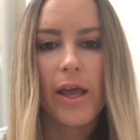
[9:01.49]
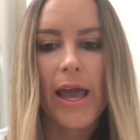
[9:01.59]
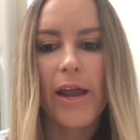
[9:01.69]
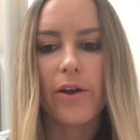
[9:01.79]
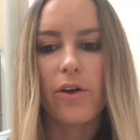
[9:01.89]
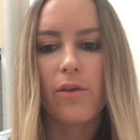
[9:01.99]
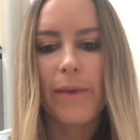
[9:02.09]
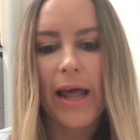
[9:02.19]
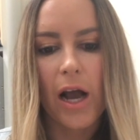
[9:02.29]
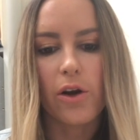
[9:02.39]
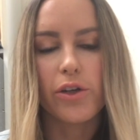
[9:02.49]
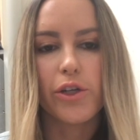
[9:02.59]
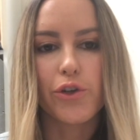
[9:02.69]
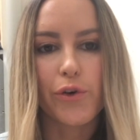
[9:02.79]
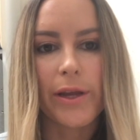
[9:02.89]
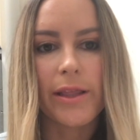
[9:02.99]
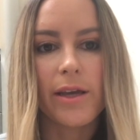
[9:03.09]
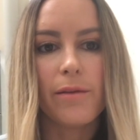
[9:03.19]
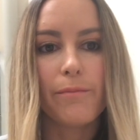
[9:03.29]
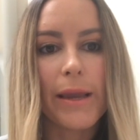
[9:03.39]
And no matter how good you treat
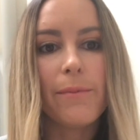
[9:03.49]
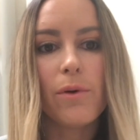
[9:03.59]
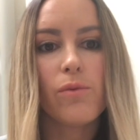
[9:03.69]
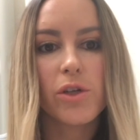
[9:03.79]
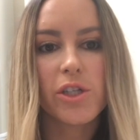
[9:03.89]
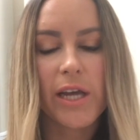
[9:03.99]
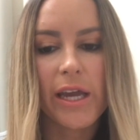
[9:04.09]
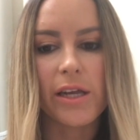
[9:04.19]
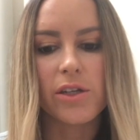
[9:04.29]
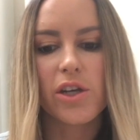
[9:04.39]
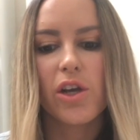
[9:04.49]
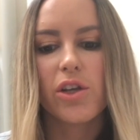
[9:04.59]
them, people want change.